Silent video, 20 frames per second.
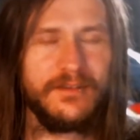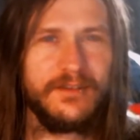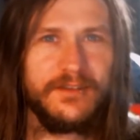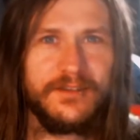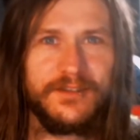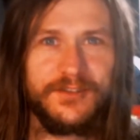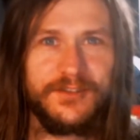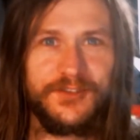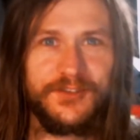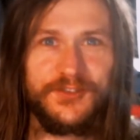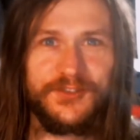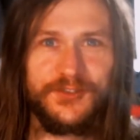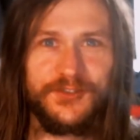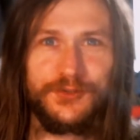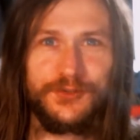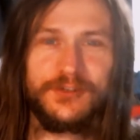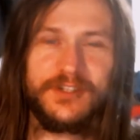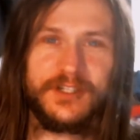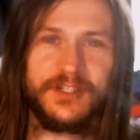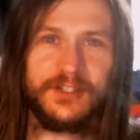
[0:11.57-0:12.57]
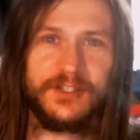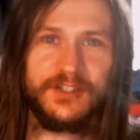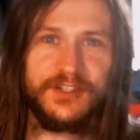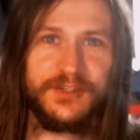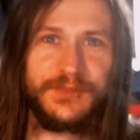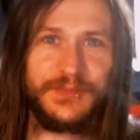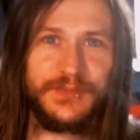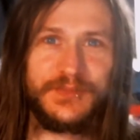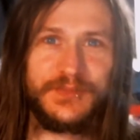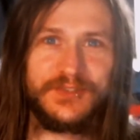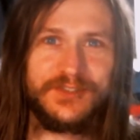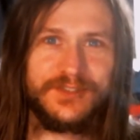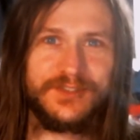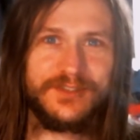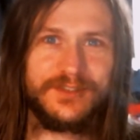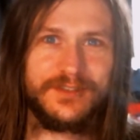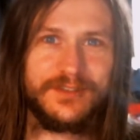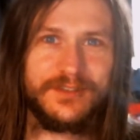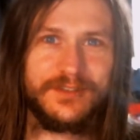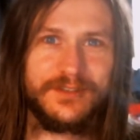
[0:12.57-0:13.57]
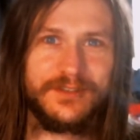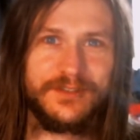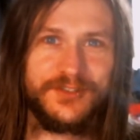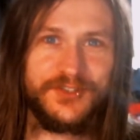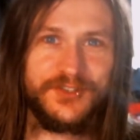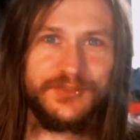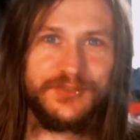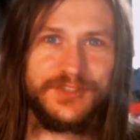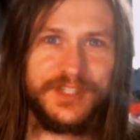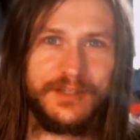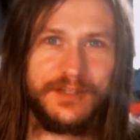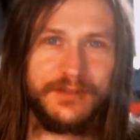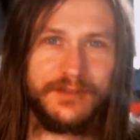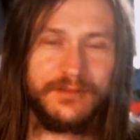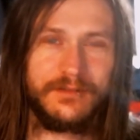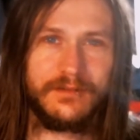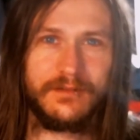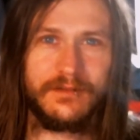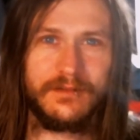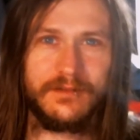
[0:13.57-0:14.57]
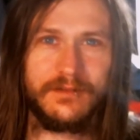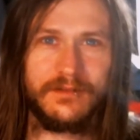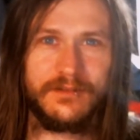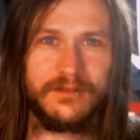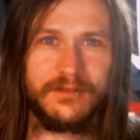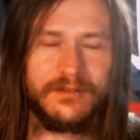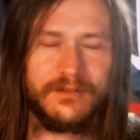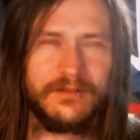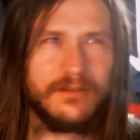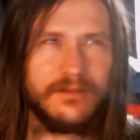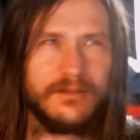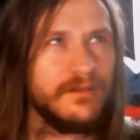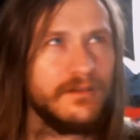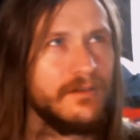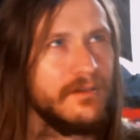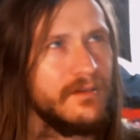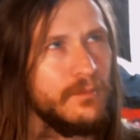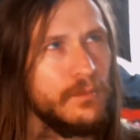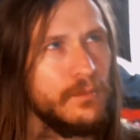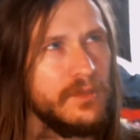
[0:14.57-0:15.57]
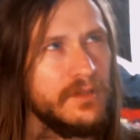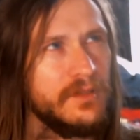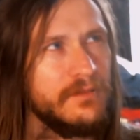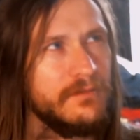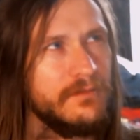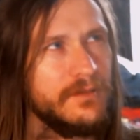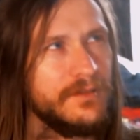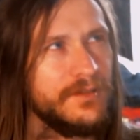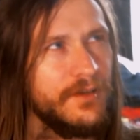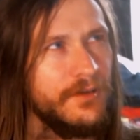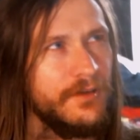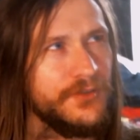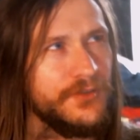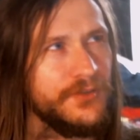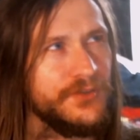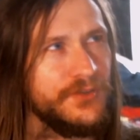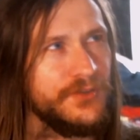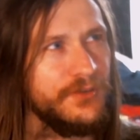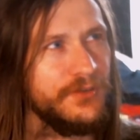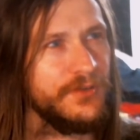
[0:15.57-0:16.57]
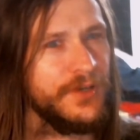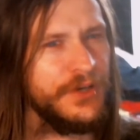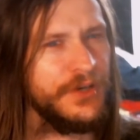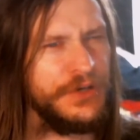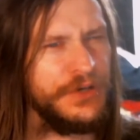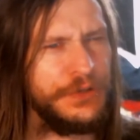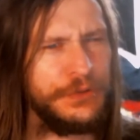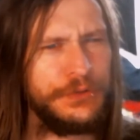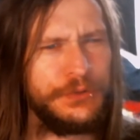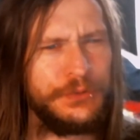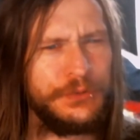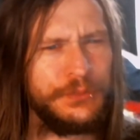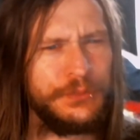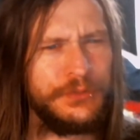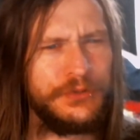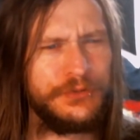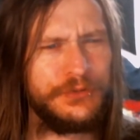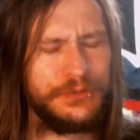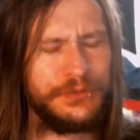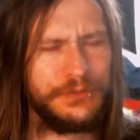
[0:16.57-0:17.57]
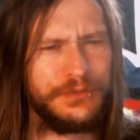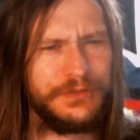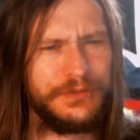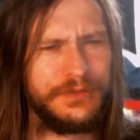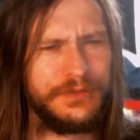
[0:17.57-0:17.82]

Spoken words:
is a solar eclipse, June 10th. I believe it is also a new moon.